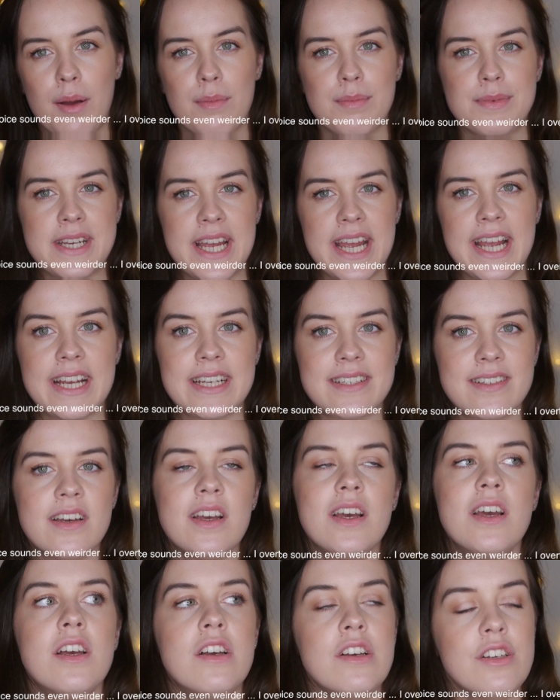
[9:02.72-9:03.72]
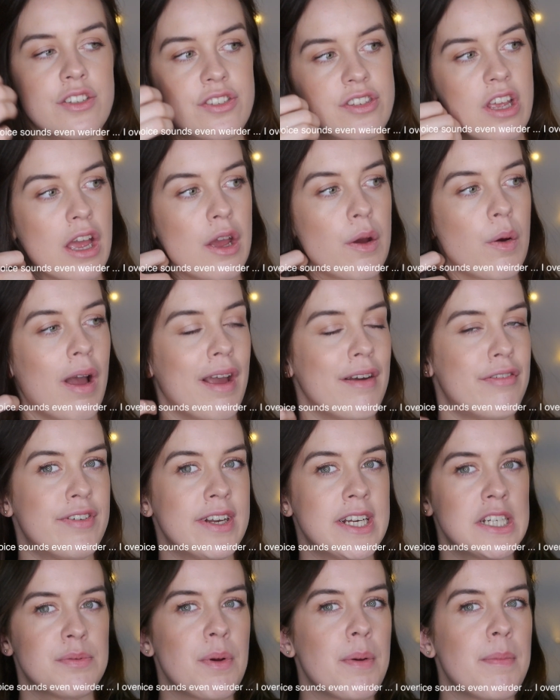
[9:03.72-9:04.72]
update. So I
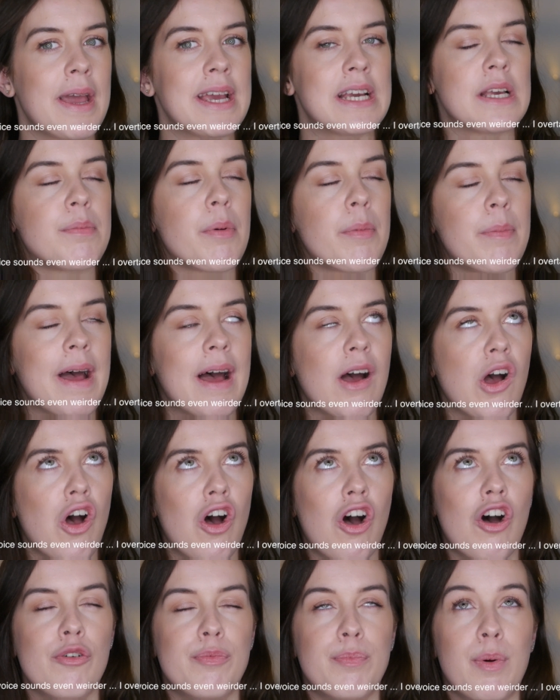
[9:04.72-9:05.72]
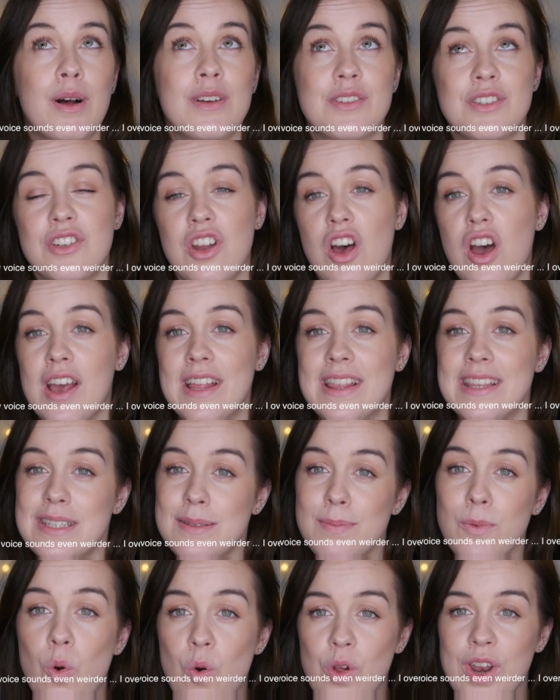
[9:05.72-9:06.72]
finished my makeup about 9:30
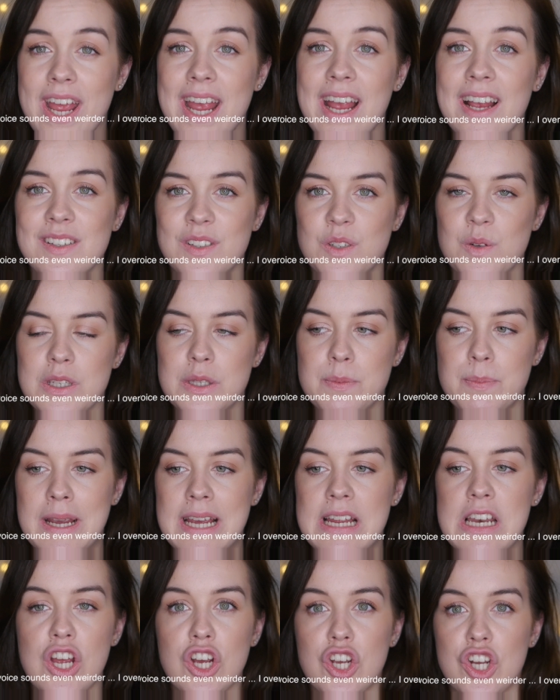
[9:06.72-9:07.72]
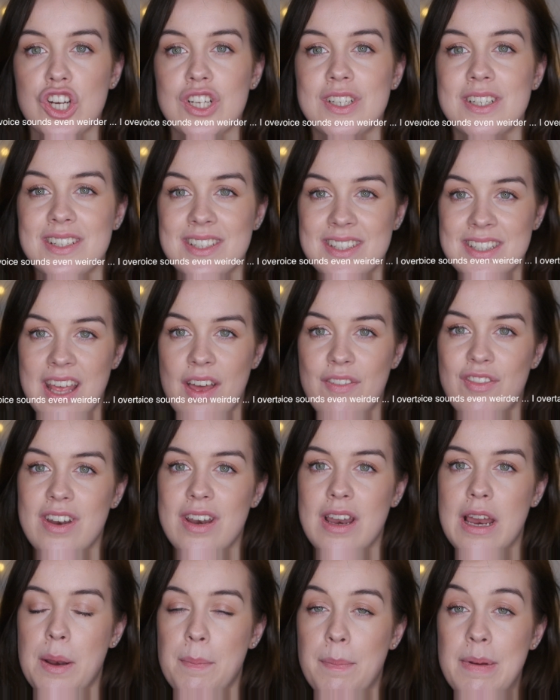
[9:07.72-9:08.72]
this morning, so it's been a good
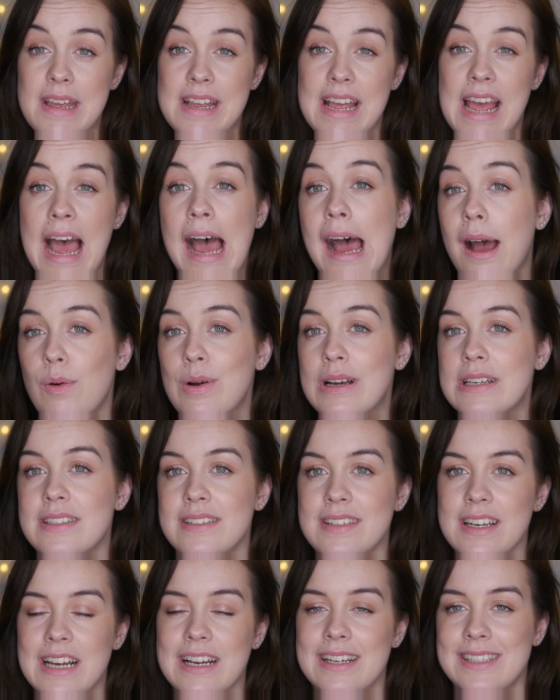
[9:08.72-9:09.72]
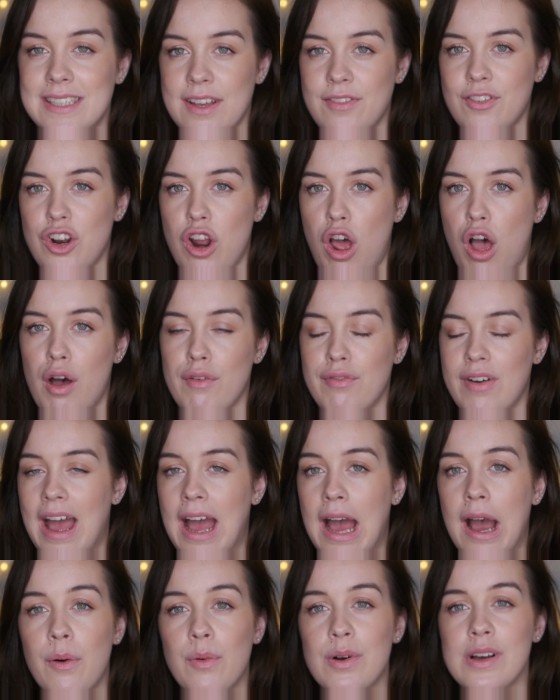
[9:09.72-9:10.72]
7 and a bit hours, nearly 7.5
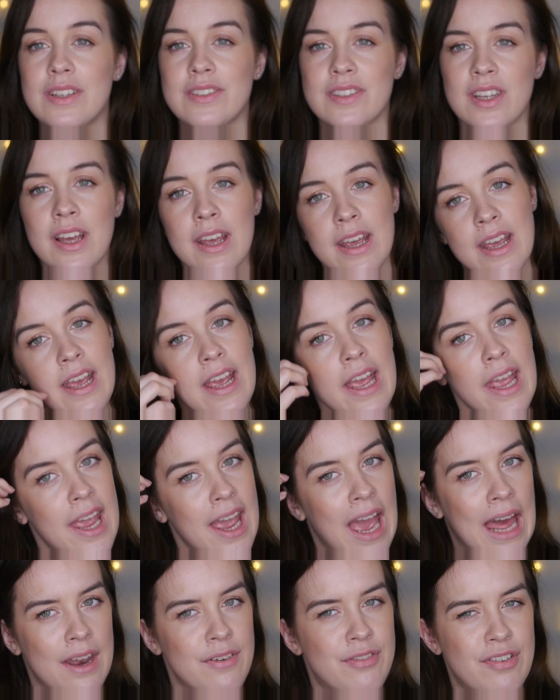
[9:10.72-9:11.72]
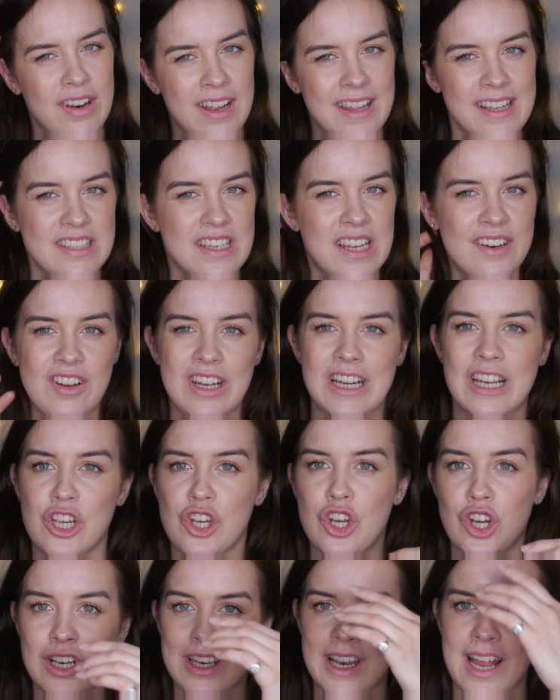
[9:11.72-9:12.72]
hours. And I feel like it's kind of like a
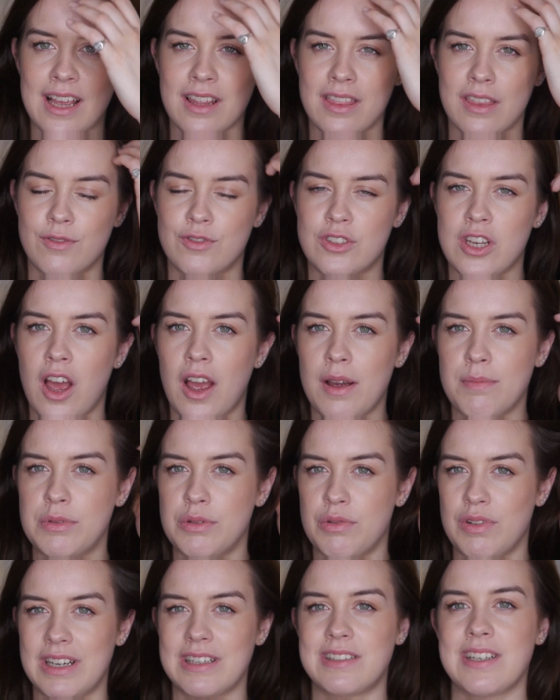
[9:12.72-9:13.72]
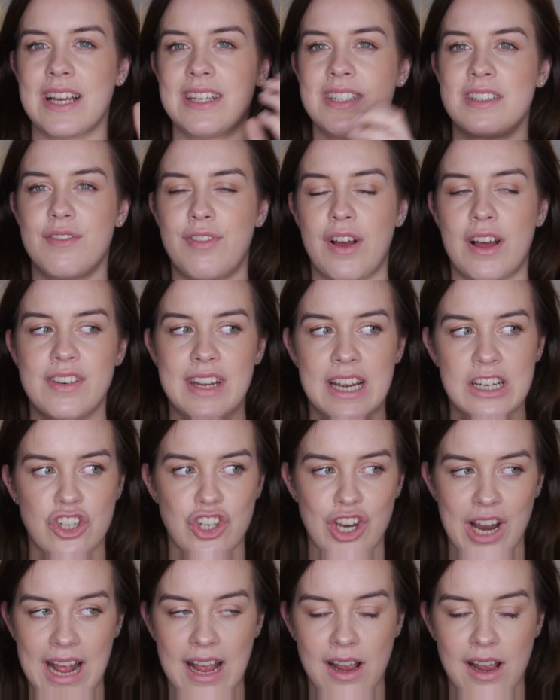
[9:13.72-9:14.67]
good length of time to really test a foundation